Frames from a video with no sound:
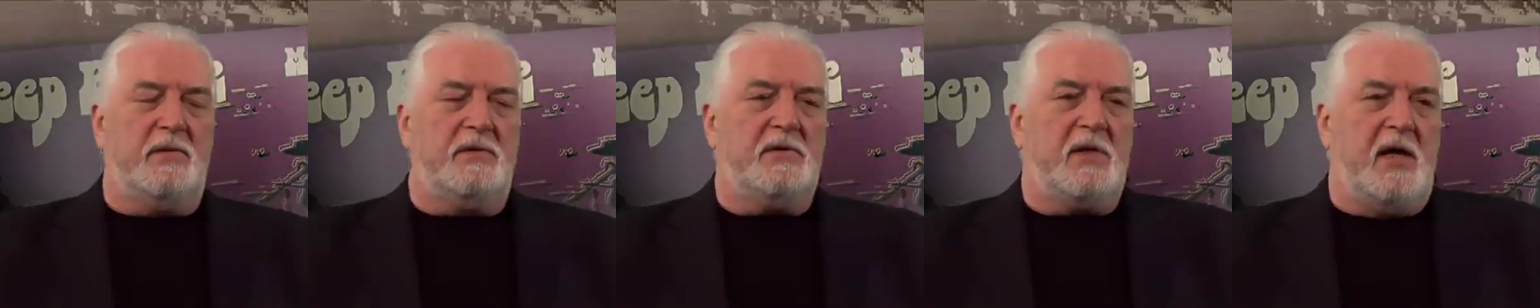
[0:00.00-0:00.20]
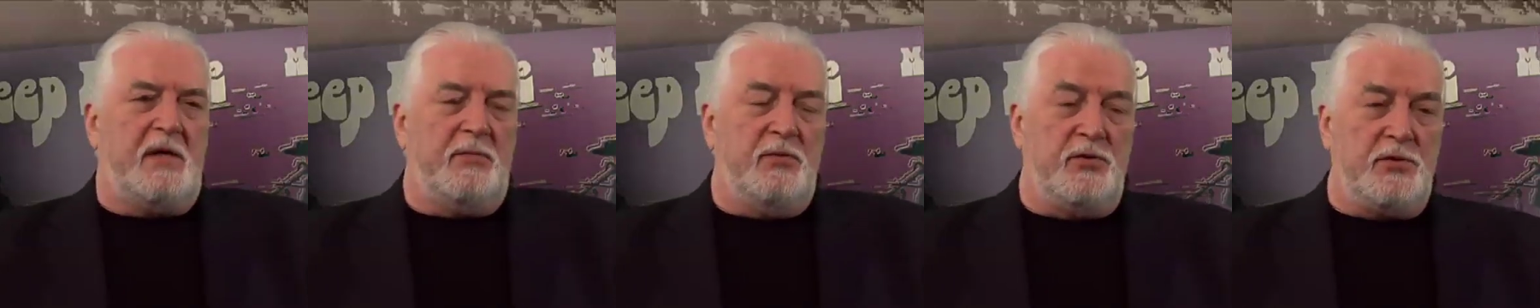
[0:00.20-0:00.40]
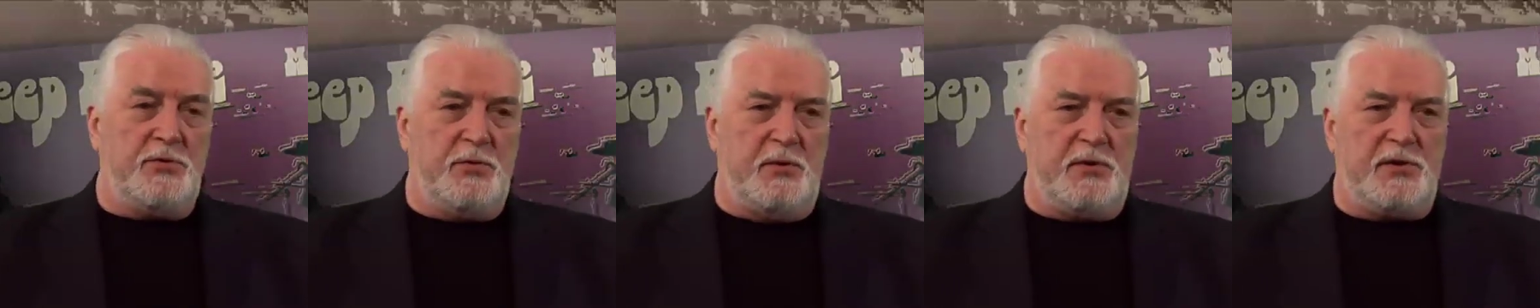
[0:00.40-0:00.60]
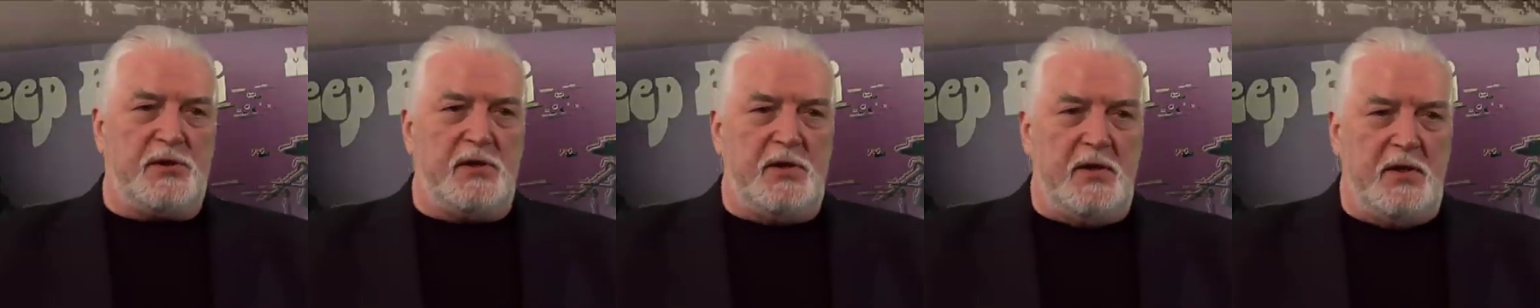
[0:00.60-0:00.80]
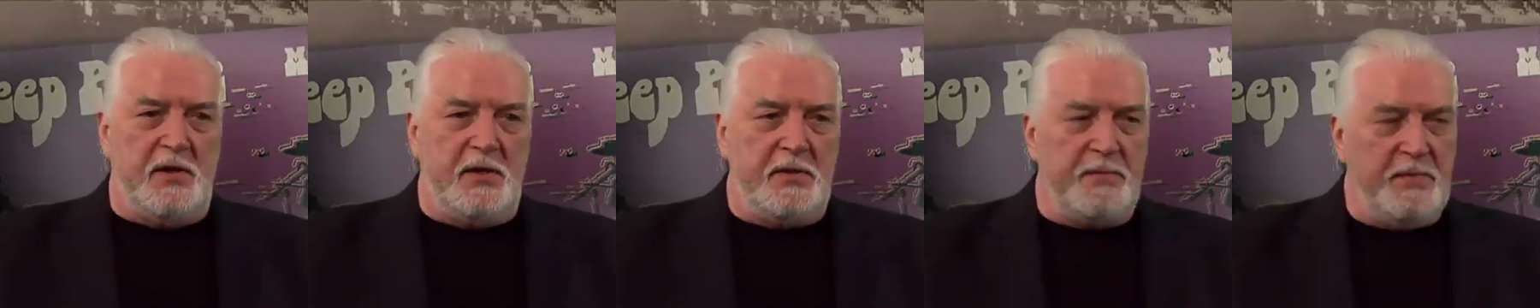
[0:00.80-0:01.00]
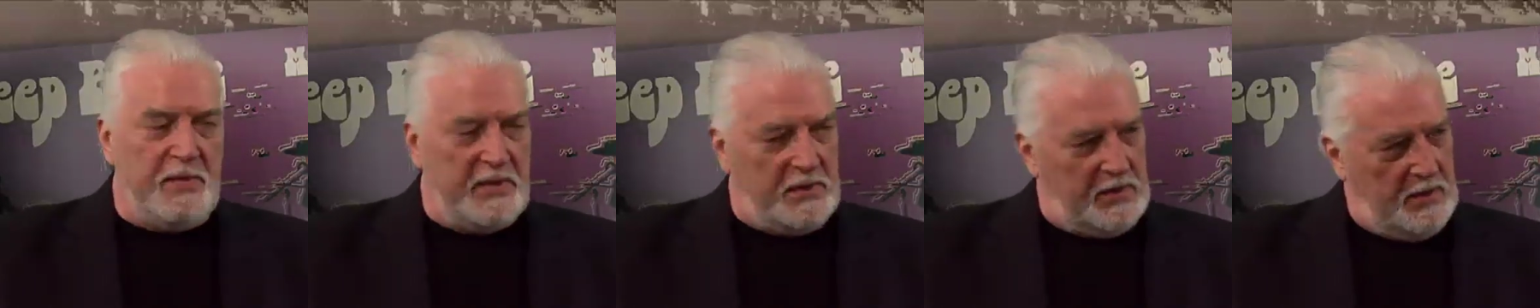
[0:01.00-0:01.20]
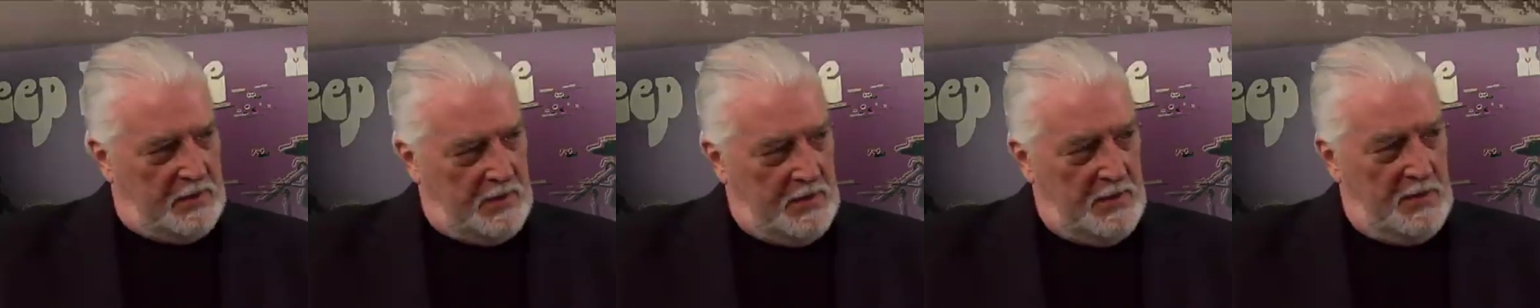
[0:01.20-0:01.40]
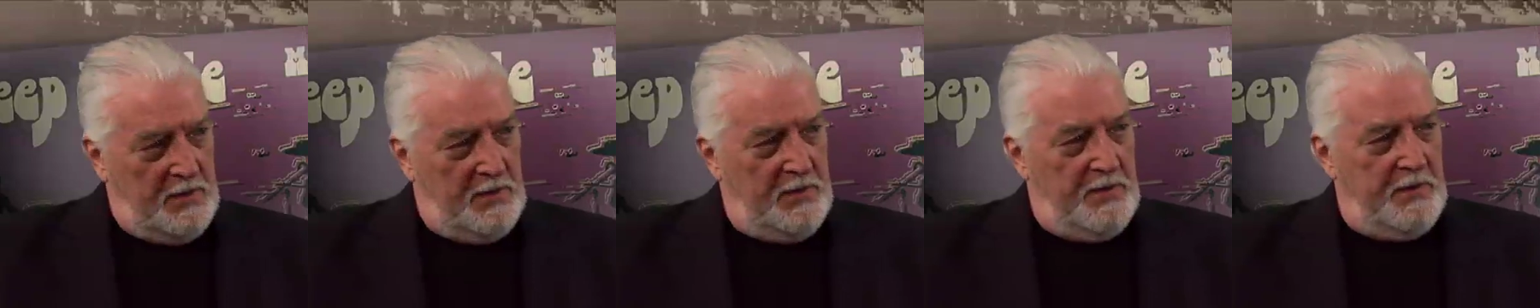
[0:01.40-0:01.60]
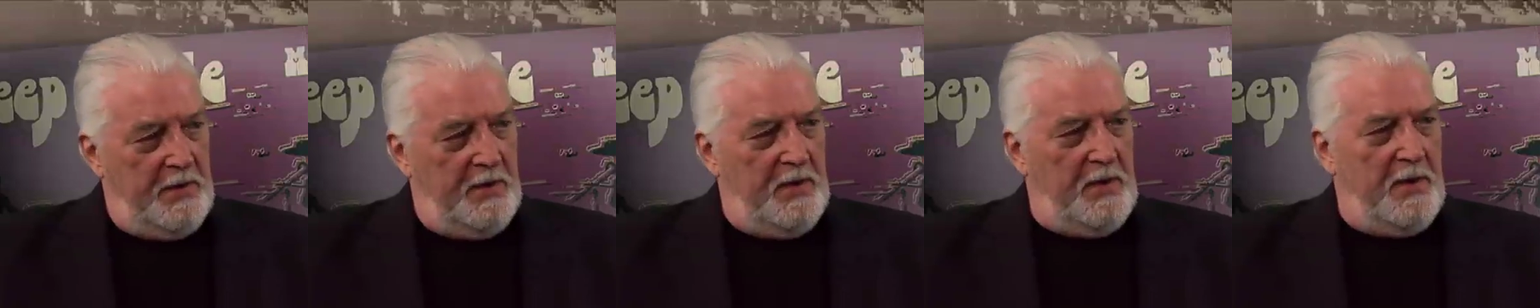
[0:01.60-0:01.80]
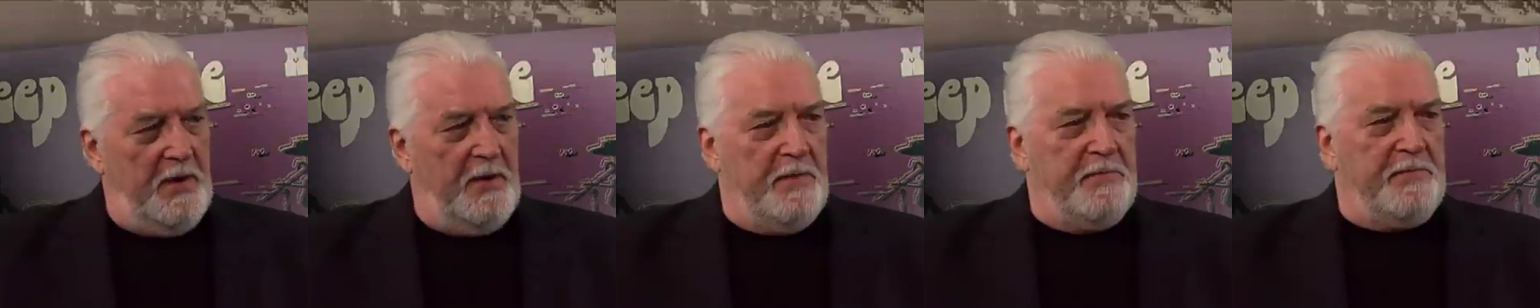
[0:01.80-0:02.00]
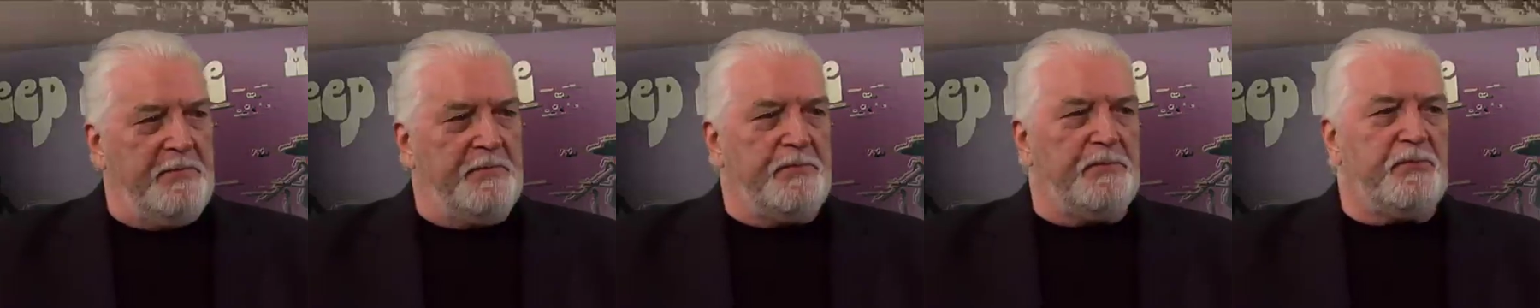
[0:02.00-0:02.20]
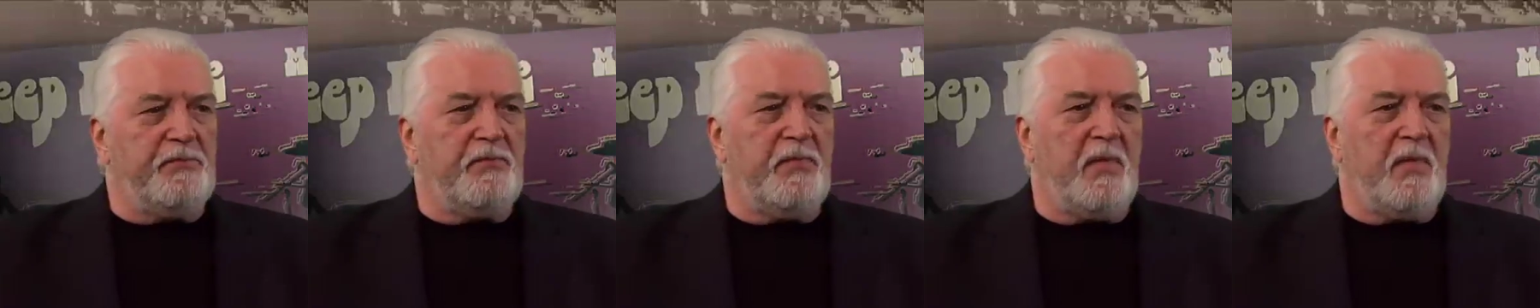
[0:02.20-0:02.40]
tables were turned. But, um,